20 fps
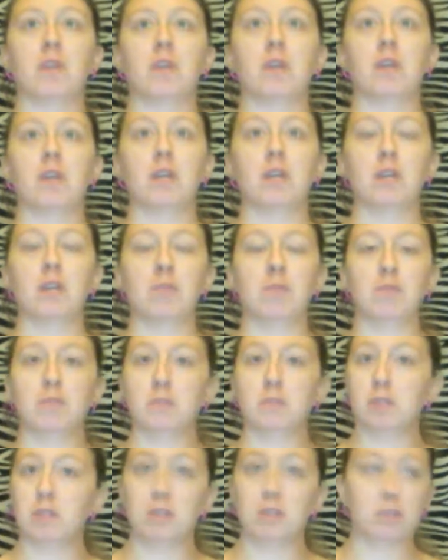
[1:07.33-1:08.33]
he
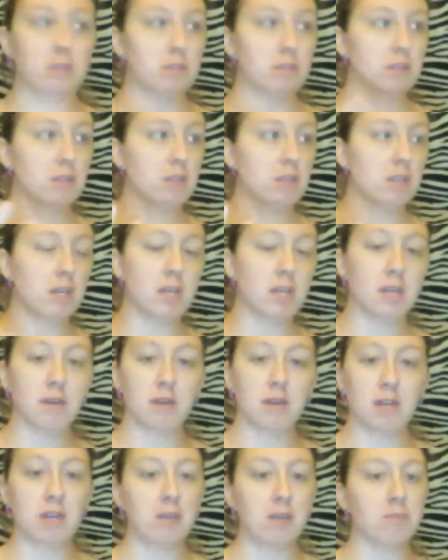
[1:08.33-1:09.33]

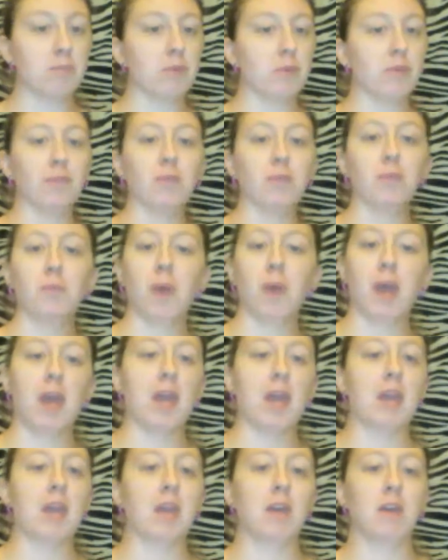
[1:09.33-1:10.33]
he had moved
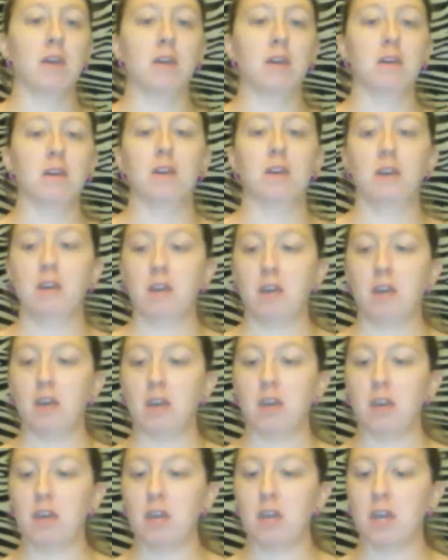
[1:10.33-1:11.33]
away,
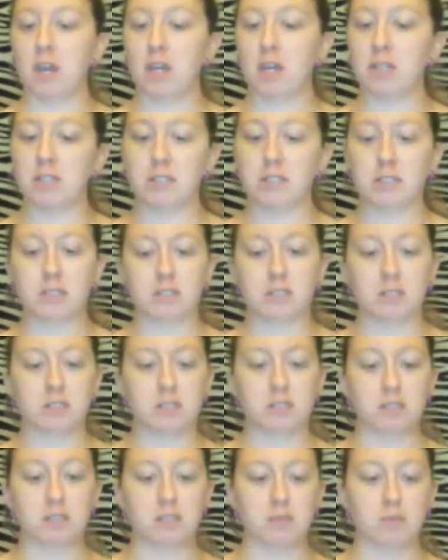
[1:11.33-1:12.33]
and
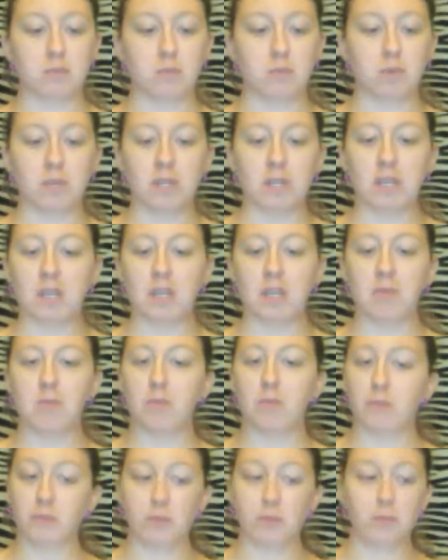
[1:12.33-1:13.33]
when he
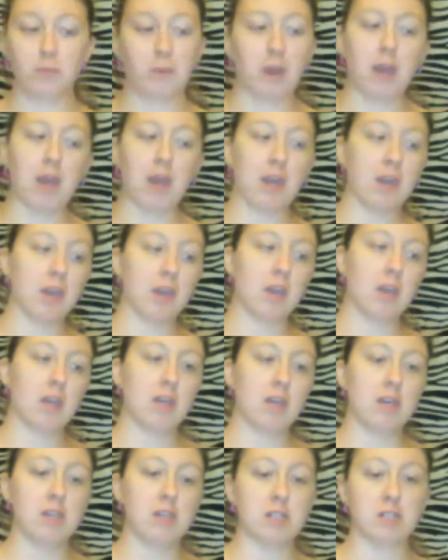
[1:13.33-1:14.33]
moved away,
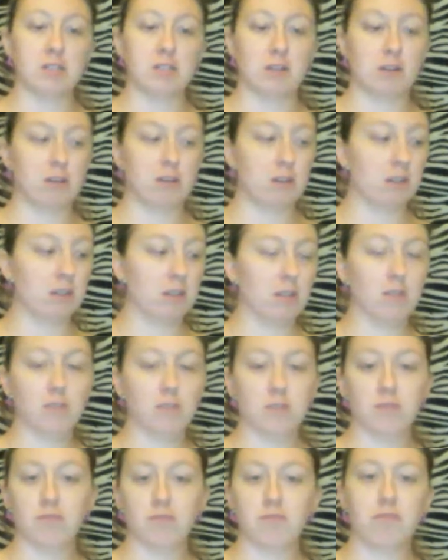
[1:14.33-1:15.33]
he started
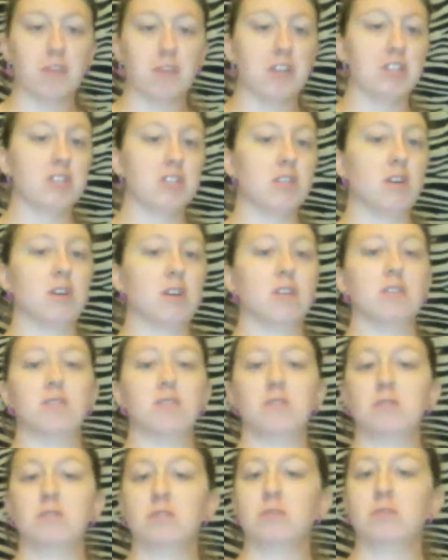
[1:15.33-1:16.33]
fresh start, new
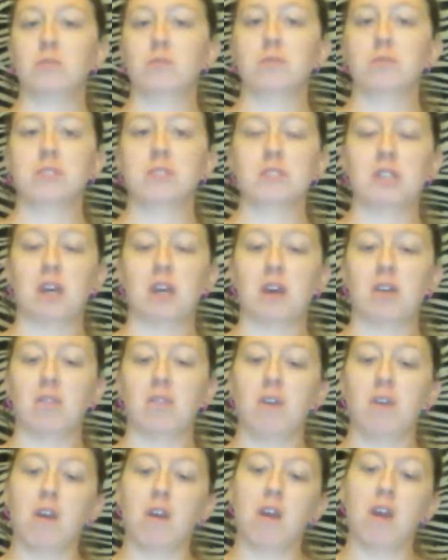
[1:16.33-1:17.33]
school and stuff.
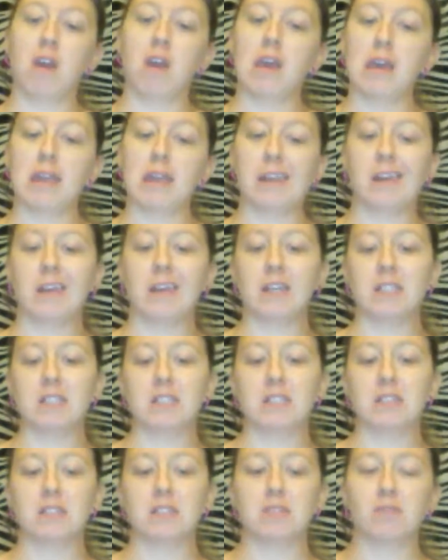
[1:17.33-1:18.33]
And I guess
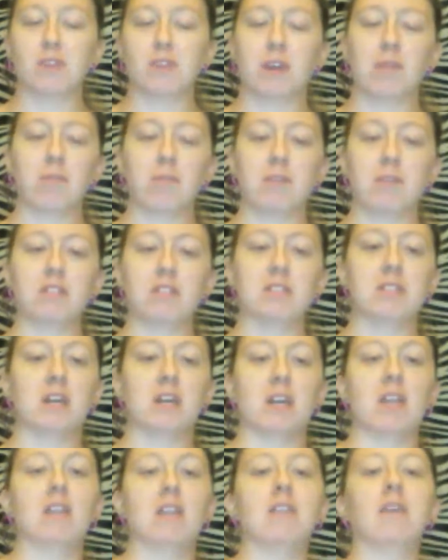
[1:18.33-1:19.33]
his family
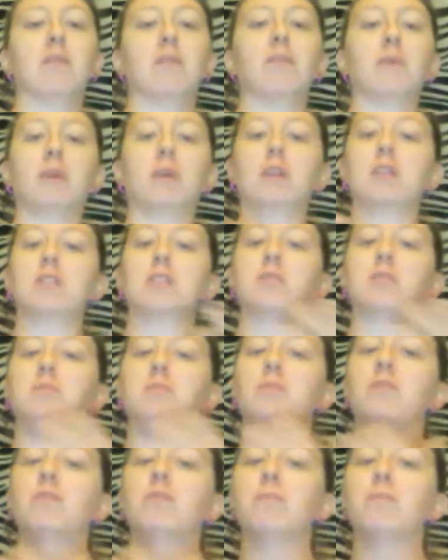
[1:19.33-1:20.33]
decided they wanted to move